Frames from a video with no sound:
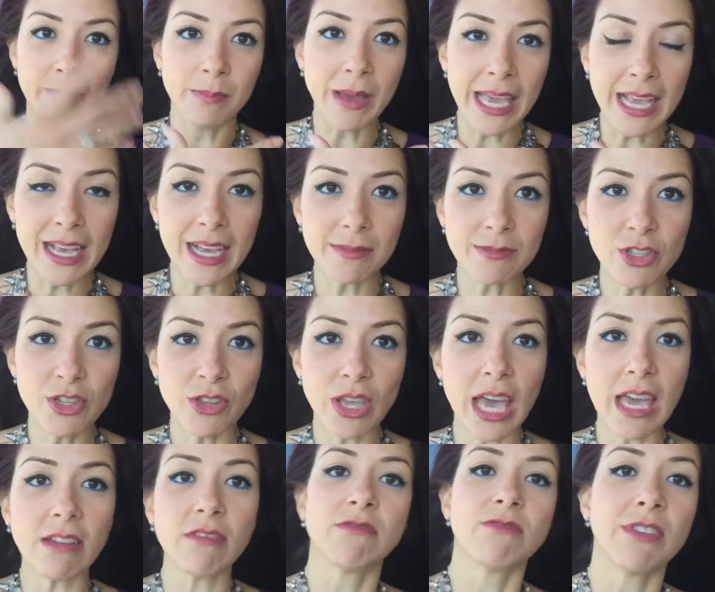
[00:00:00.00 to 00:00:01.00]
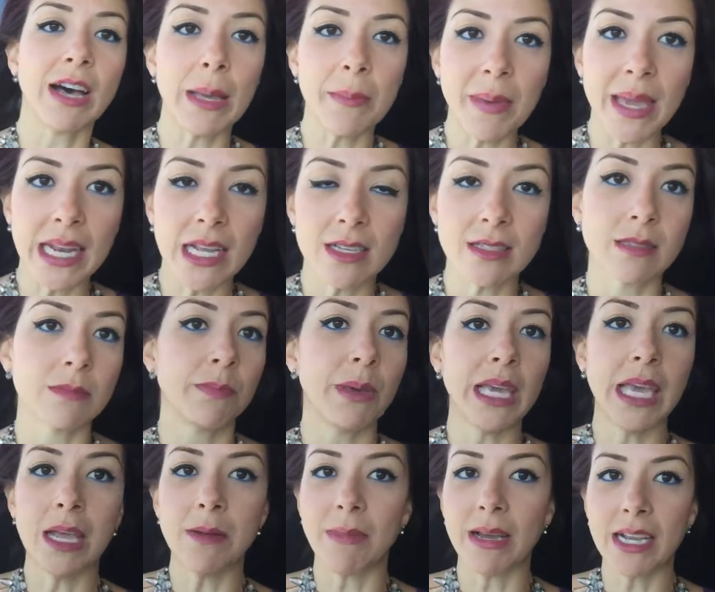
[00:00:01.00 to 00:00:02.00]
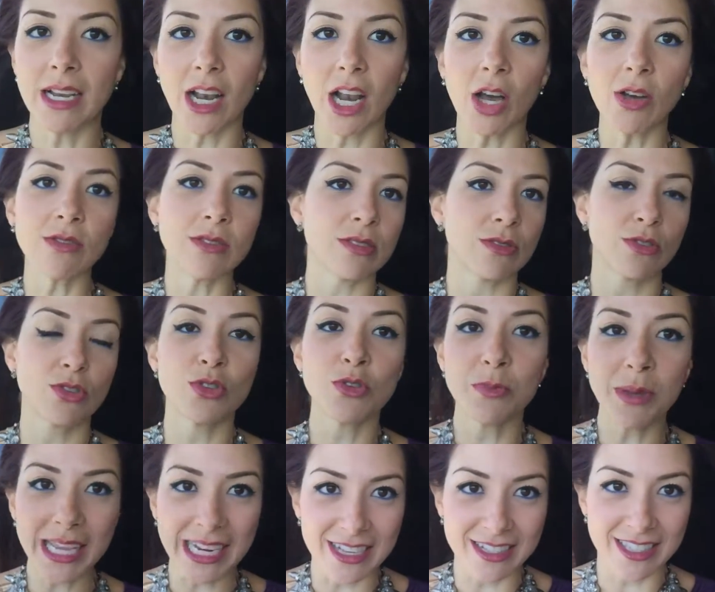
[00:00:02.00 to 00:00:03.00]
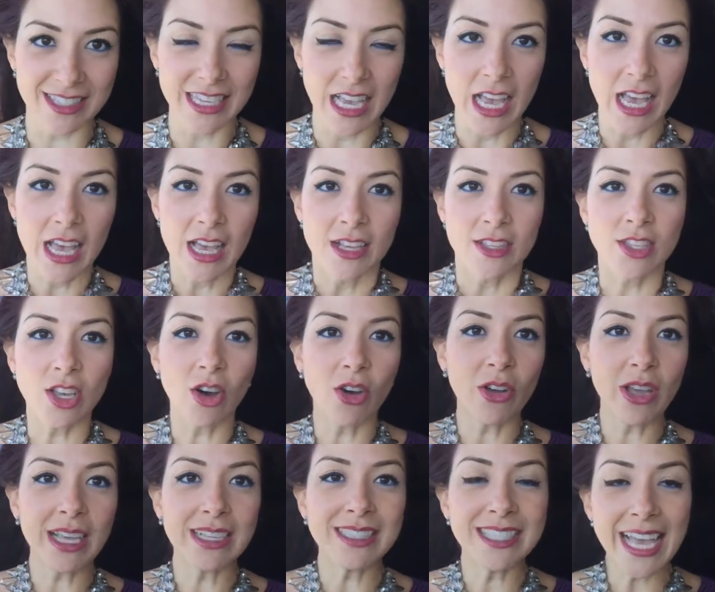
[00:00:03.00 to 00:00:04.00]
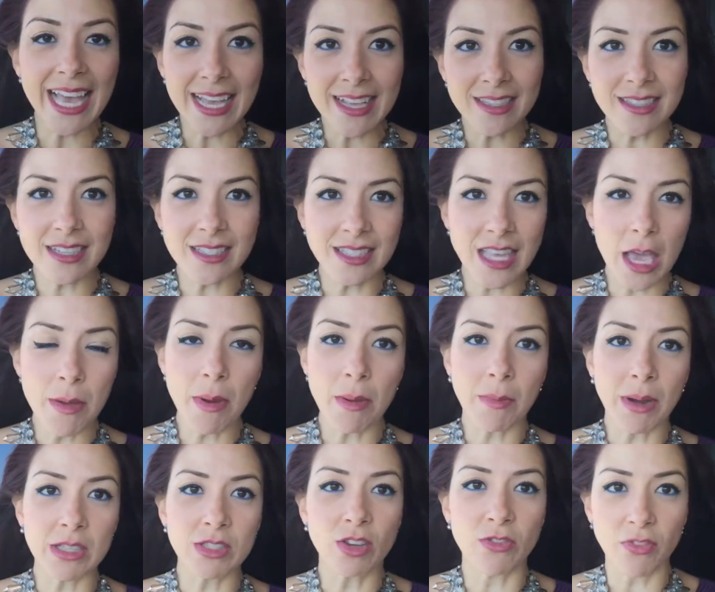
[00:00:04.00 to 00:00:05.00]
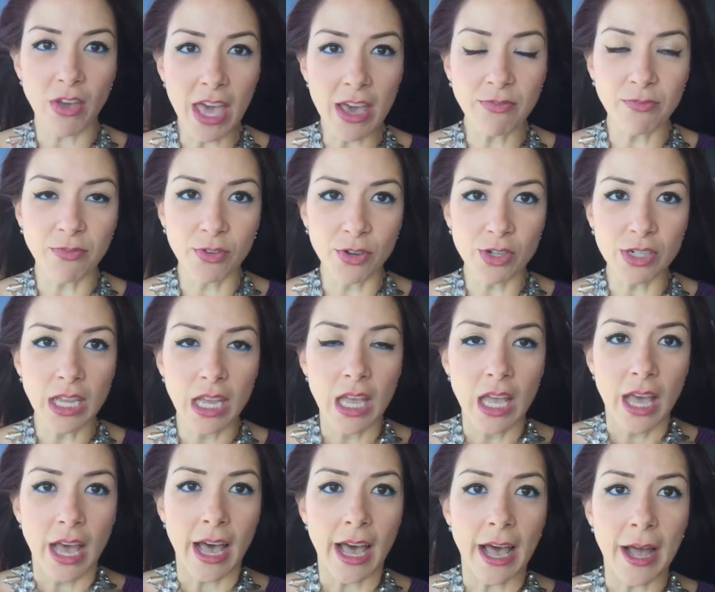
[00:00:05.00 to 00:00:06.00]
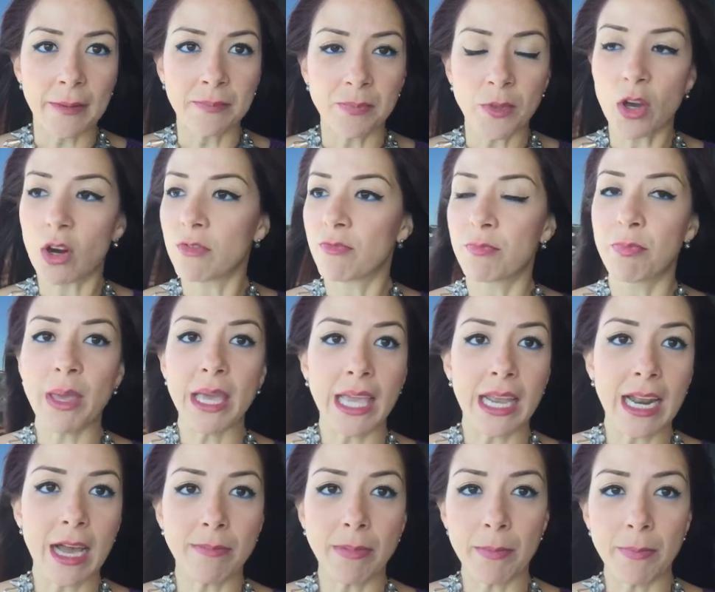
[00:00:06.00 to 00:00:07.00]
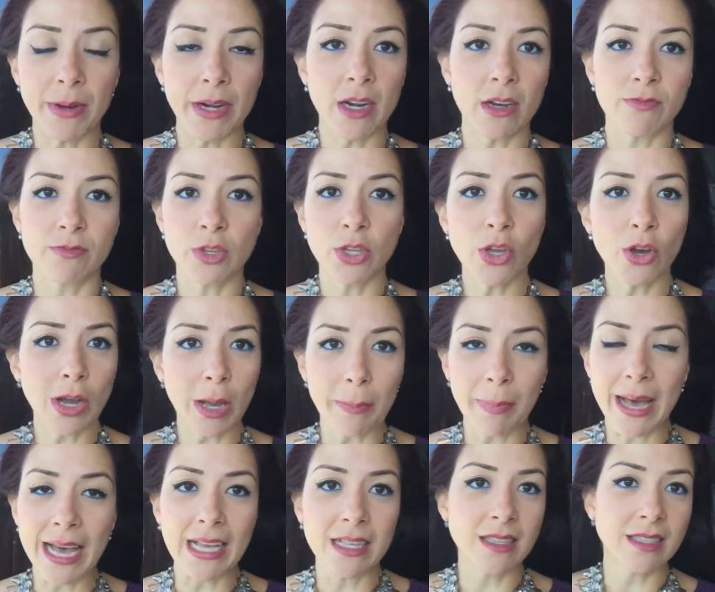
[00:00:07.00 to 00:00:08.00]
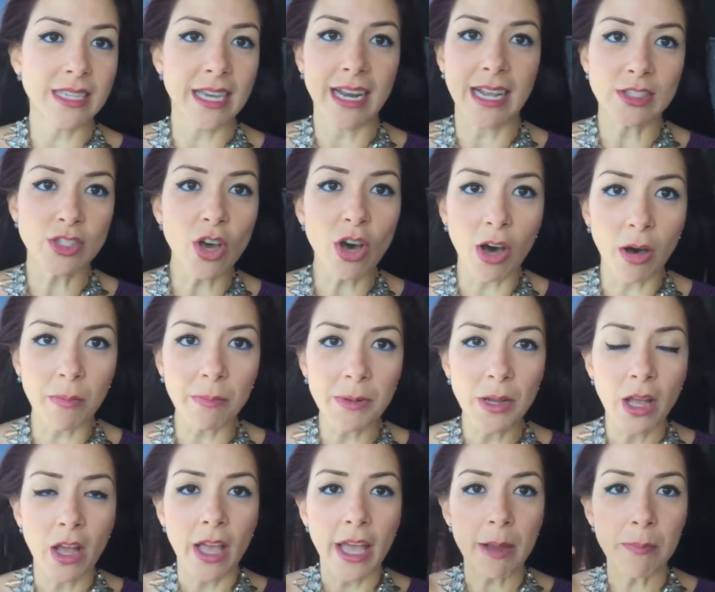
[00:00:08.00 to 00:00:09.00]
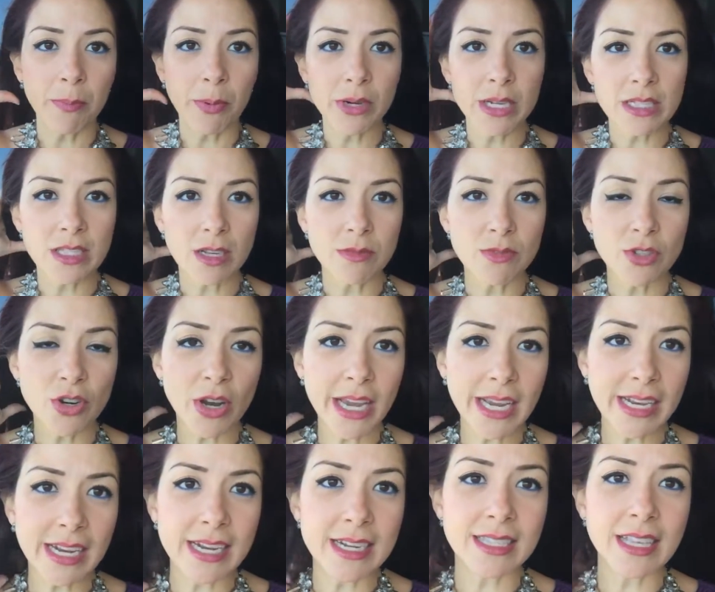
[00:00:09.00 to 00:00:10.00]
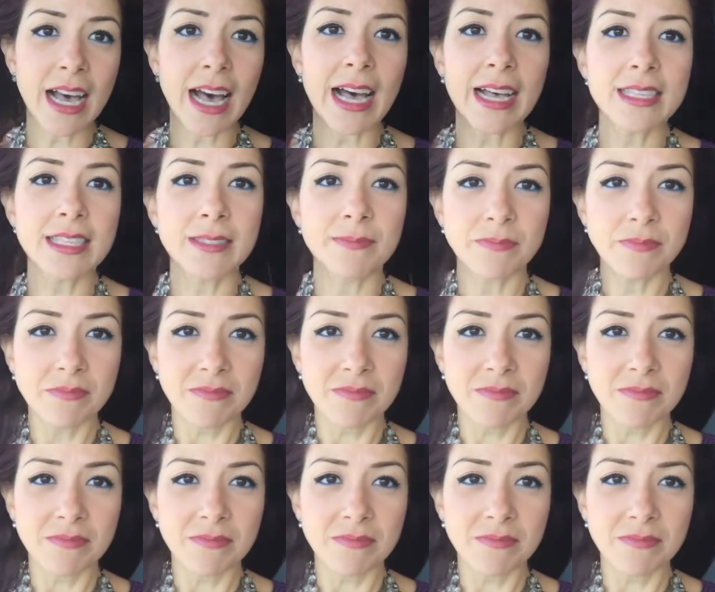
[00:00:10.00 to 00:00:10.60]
Makeup today, 5 minutes. Picking my clothes, 2 minutes. So it takes the same amount of effort of picking up a pair of yoga pants and a top and putting some trainers as